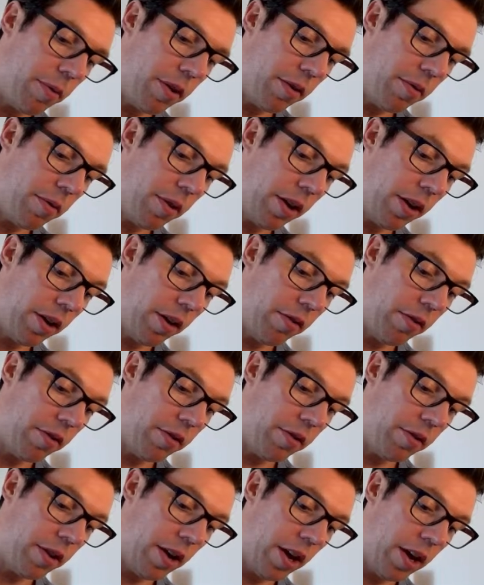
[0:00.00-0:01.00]
doing, you're
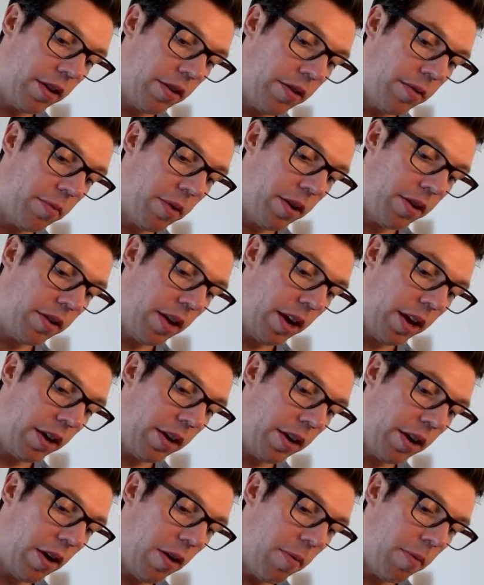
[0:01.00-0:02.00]
just saying somebody a
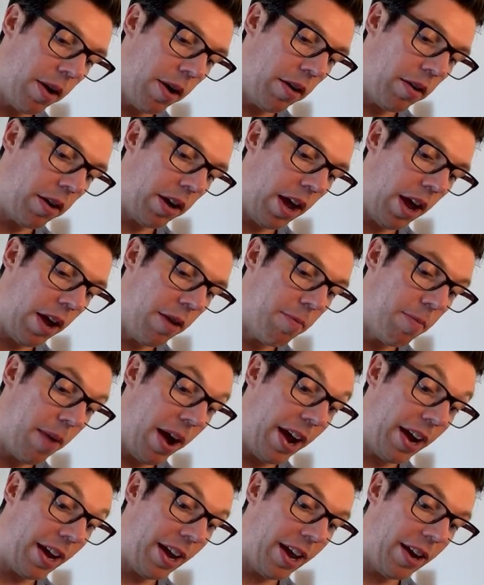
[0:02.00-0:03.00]
second ago about getting
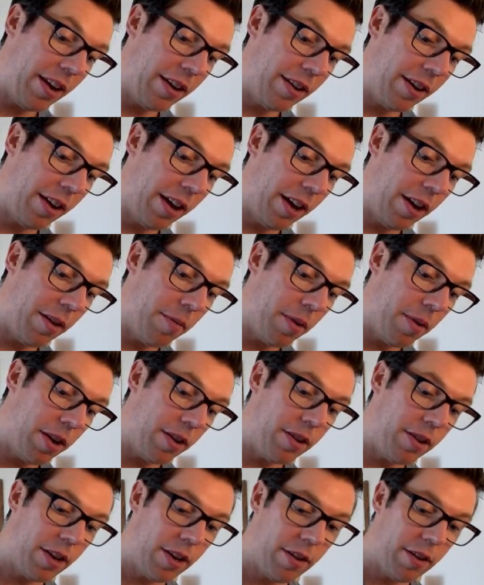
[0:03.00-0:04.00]
back into
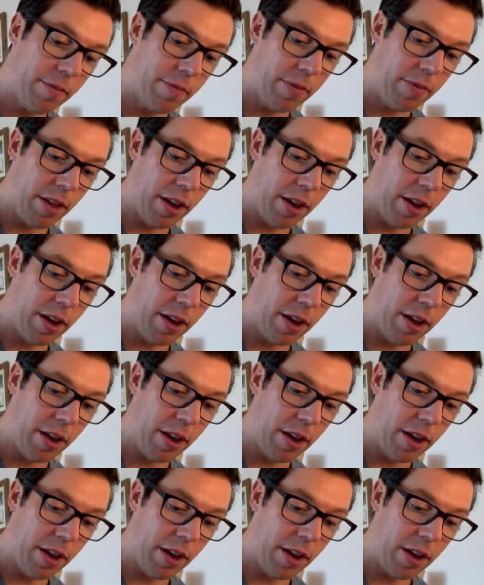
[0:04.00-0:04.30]
animating.